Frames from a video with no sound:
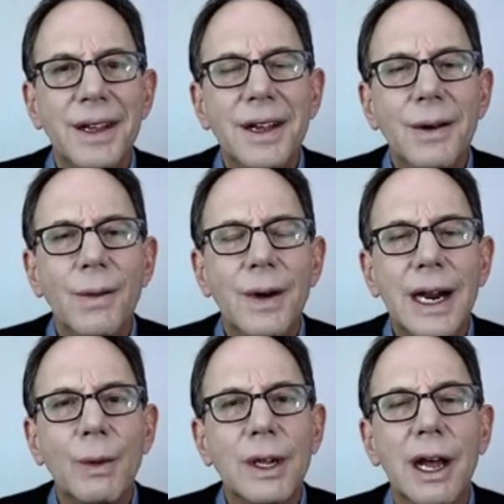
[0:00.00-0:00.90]
what I
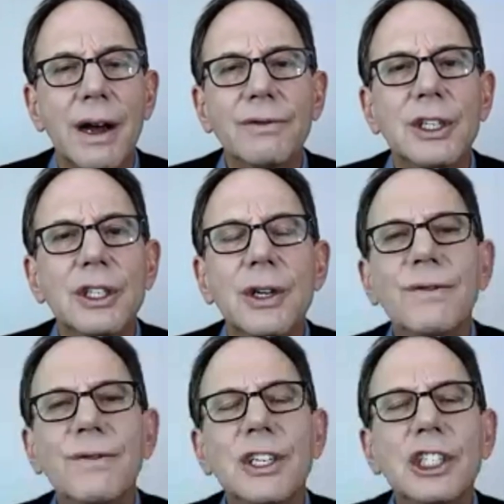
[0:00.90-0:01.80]
would love to do is
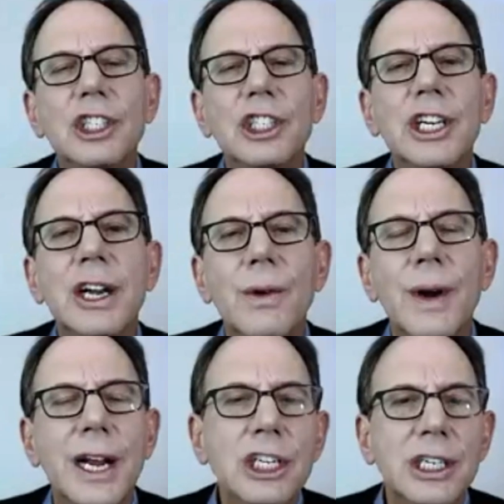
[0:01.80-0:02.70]
have the different
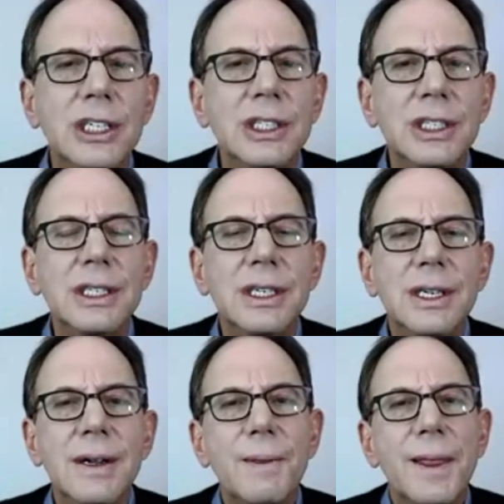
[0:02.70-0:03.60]
generations
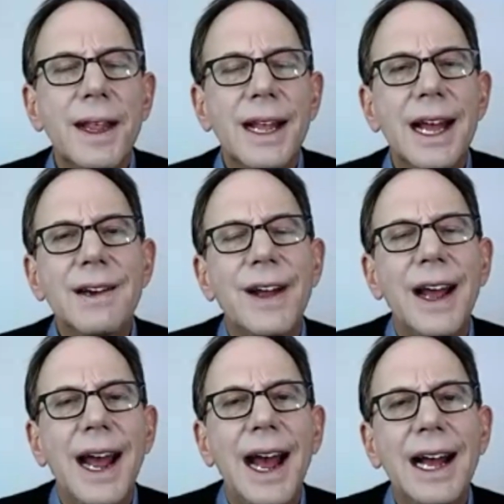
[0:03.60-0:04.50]
kind of
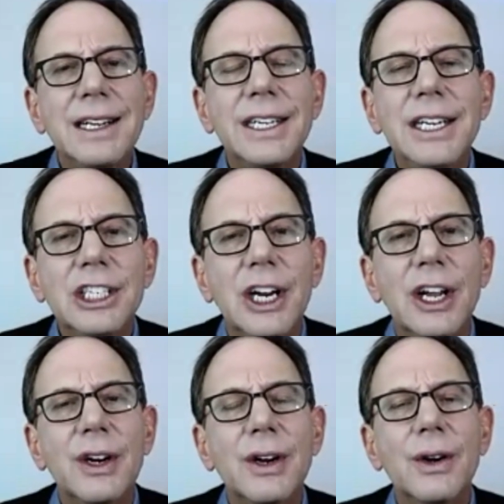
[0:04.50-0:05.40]
ask each
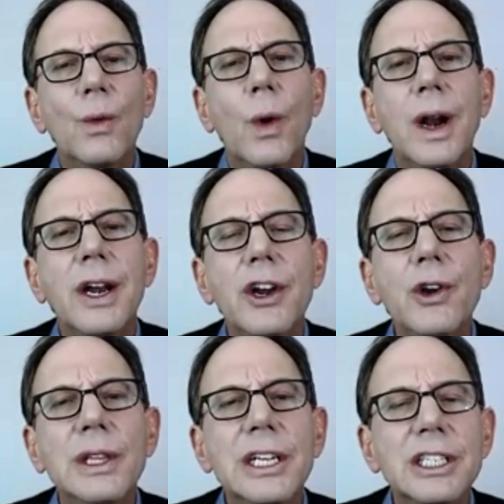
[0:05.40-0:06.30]
other, what are you
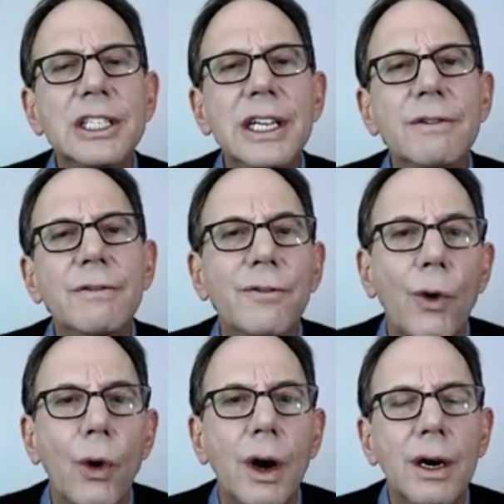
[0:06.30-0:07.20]
listening
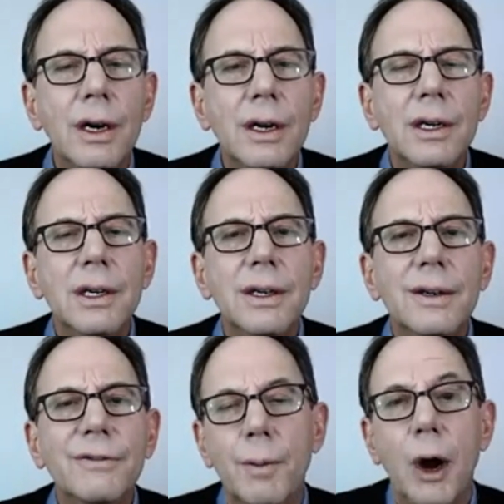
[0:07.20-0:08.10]
for
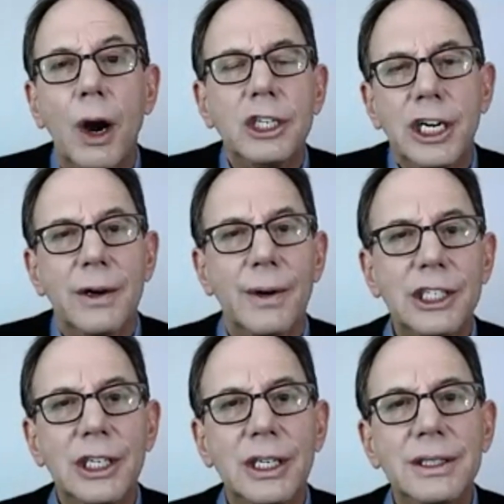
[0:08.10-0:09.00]
from our generation?